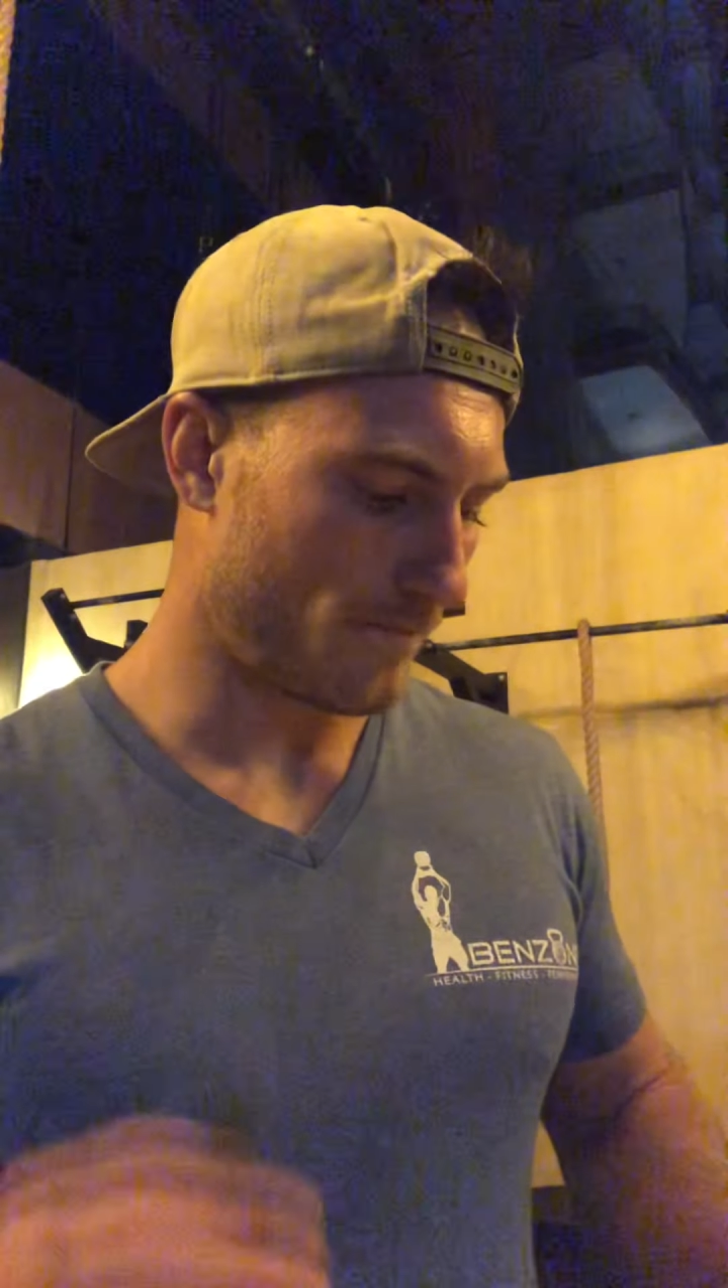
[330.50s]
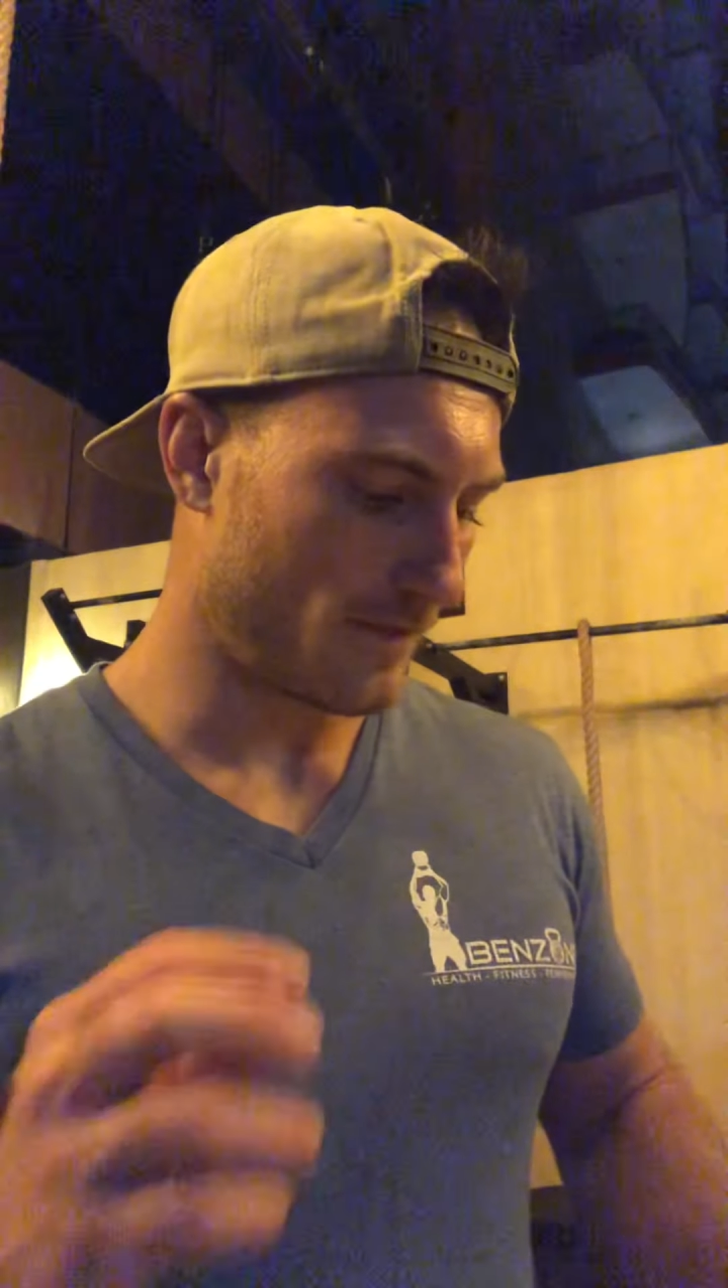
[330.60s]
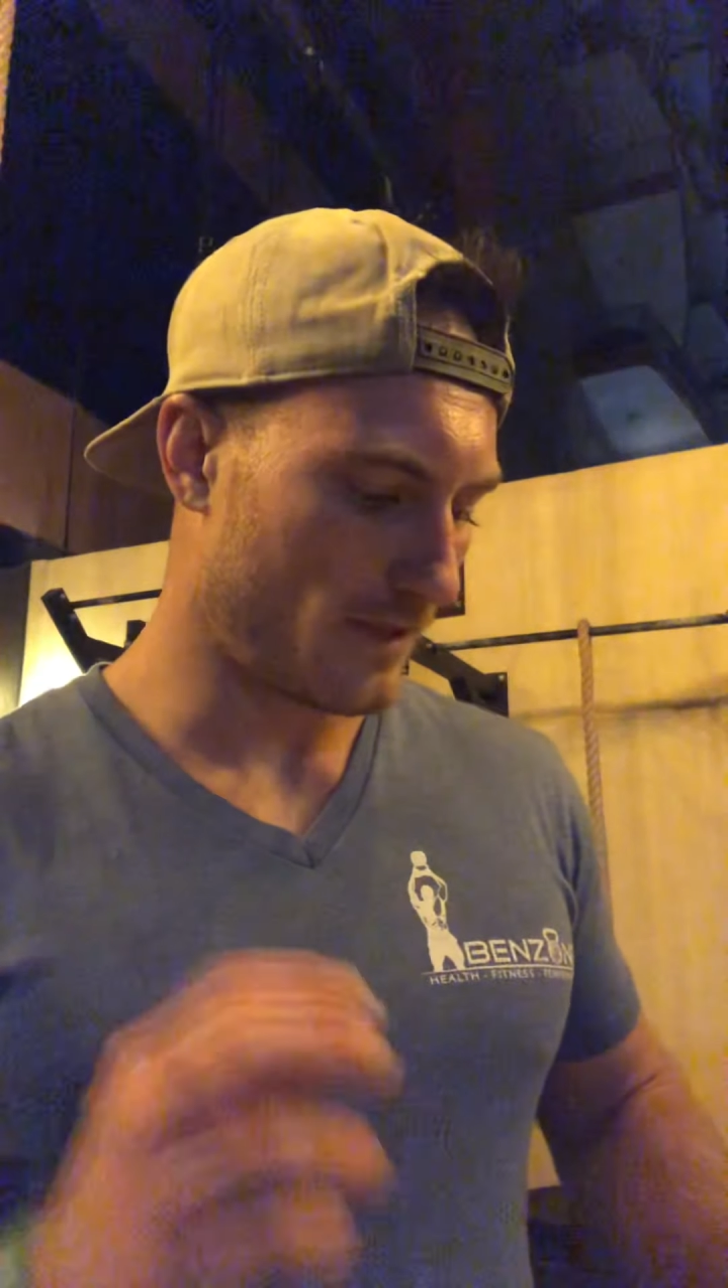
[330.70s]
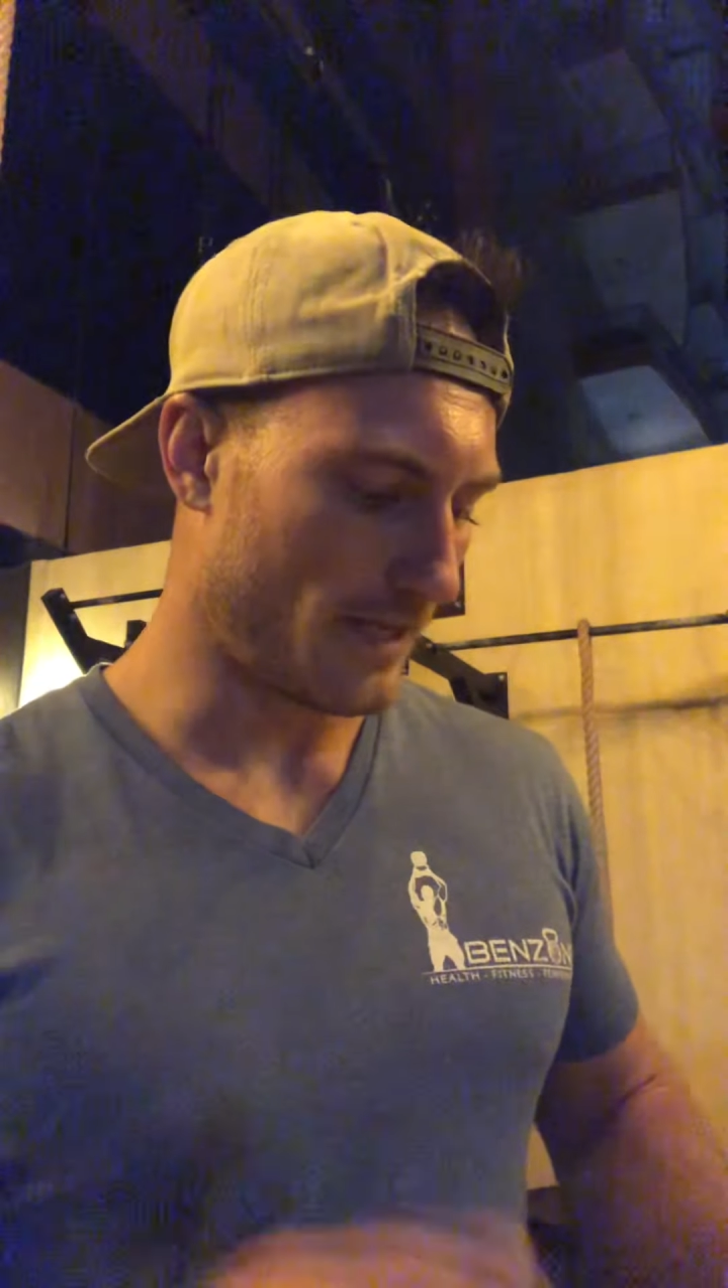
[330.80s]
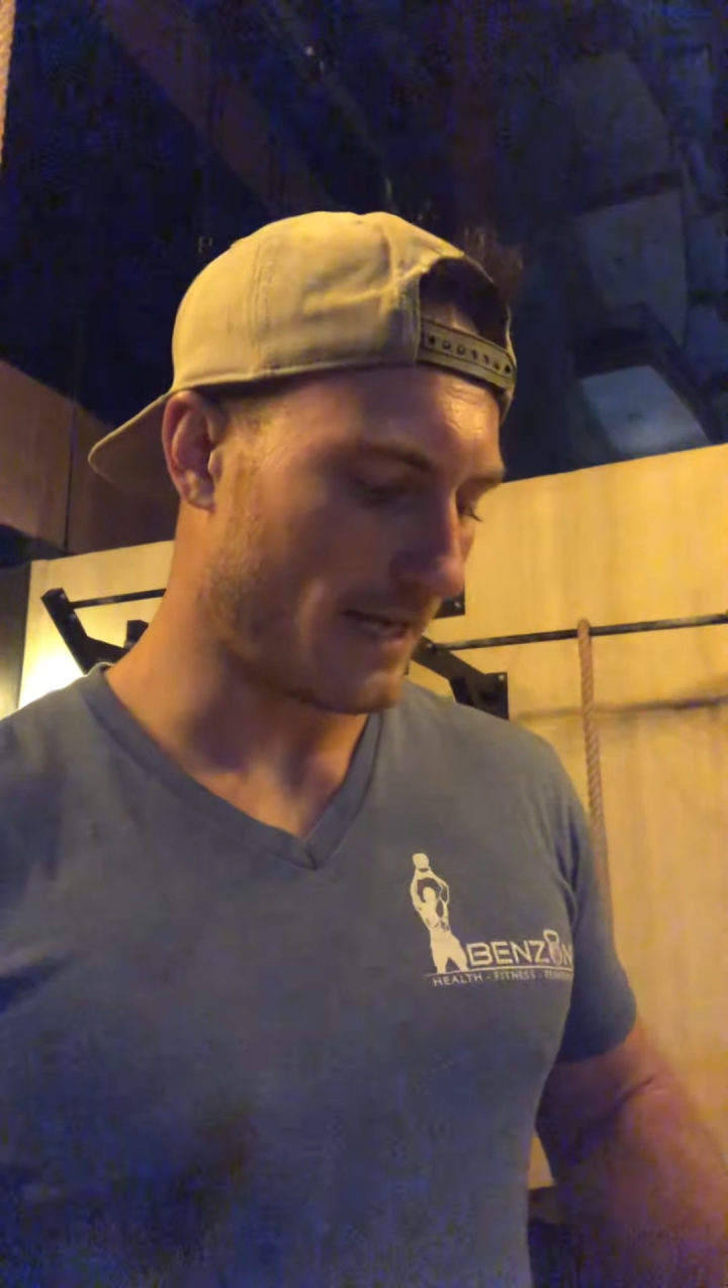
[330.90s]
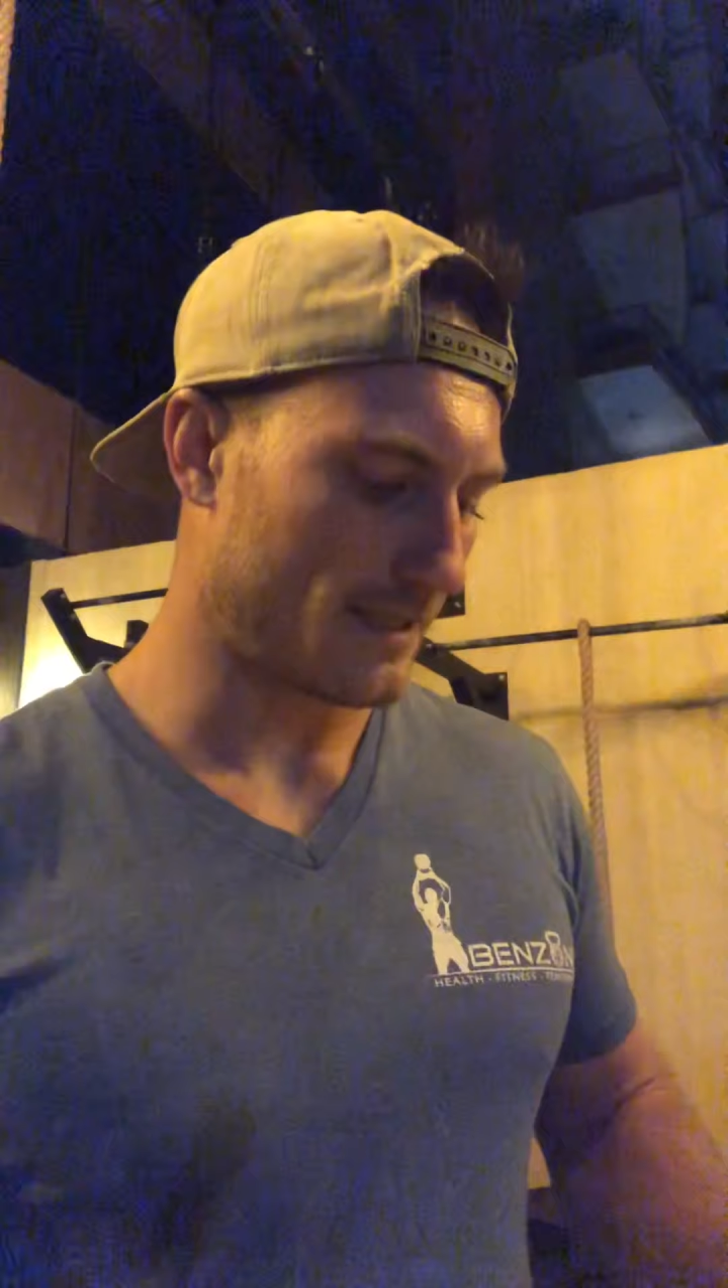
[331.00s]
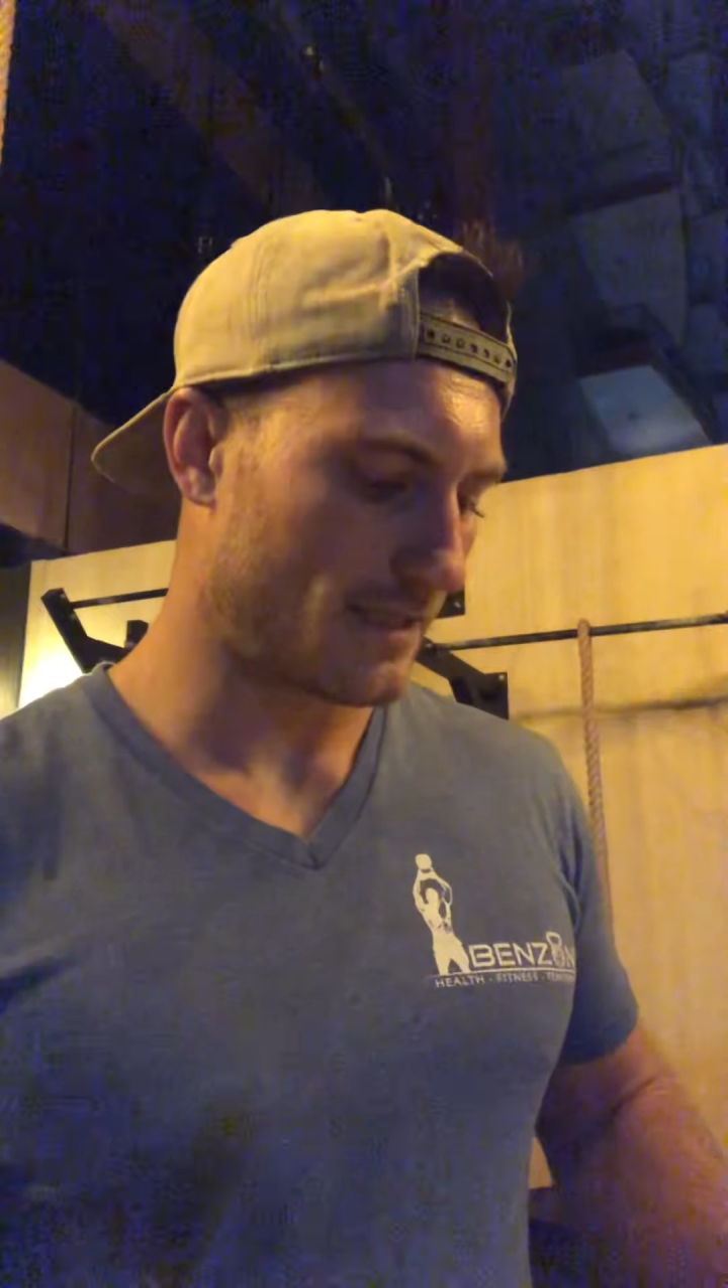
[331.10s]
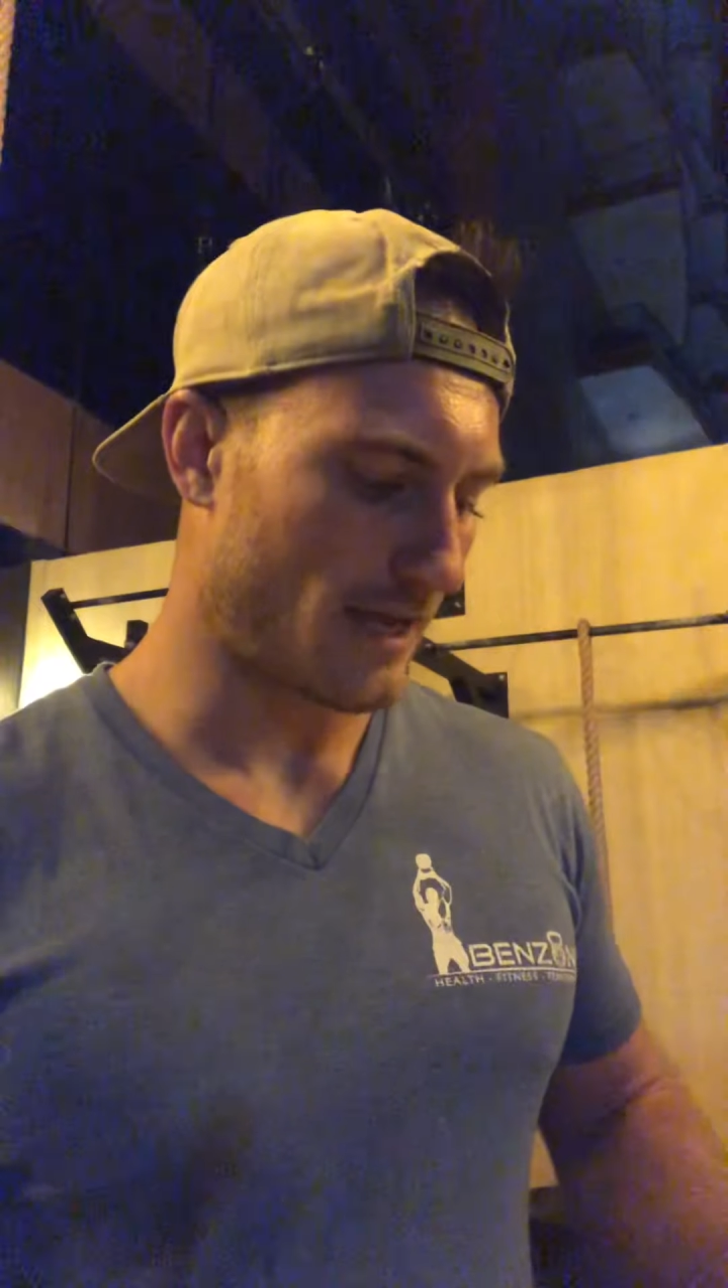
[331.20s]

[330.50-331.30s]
Next,